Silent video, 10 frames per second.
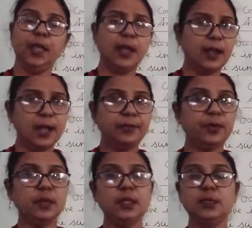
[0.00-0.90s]
And
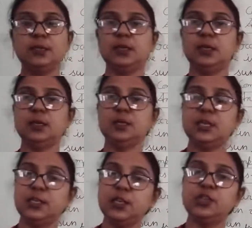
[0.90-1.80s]
after this, this
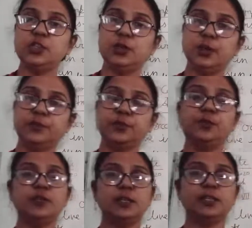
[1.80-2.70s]
suggestion of
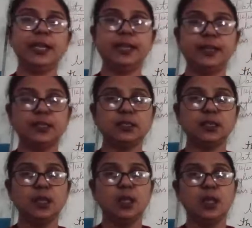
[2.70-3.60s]
social scientist,